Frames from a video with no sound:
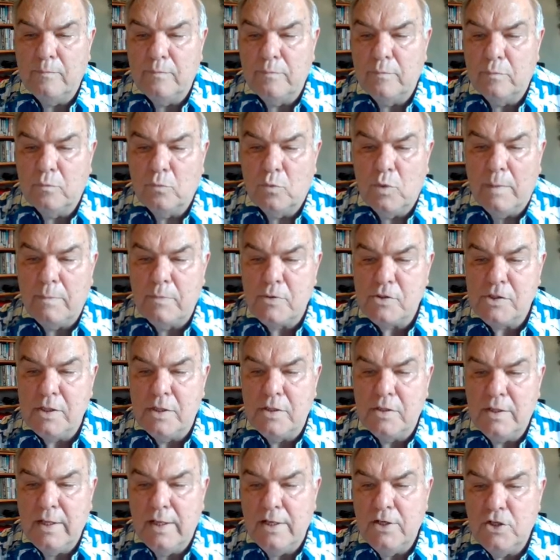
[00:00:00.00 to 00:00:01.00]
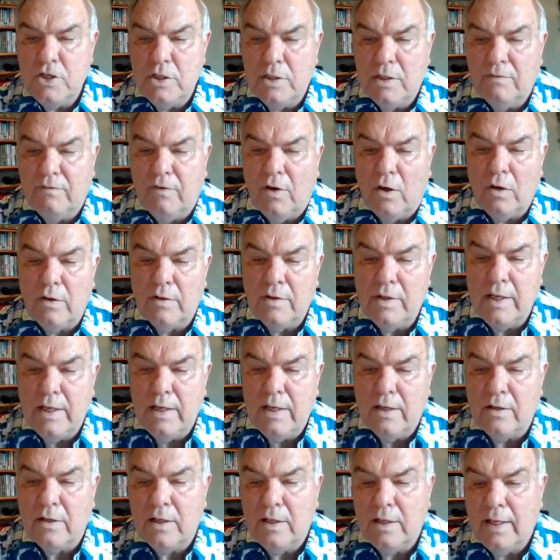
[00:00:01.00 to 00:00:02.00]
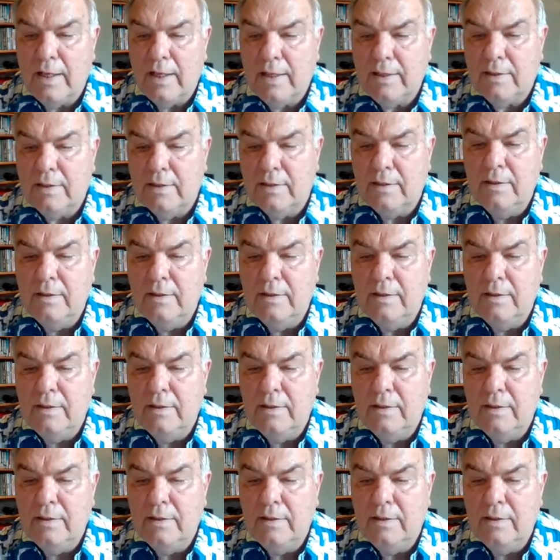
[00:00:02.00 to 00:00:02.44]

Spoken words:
representation of all of the interconnected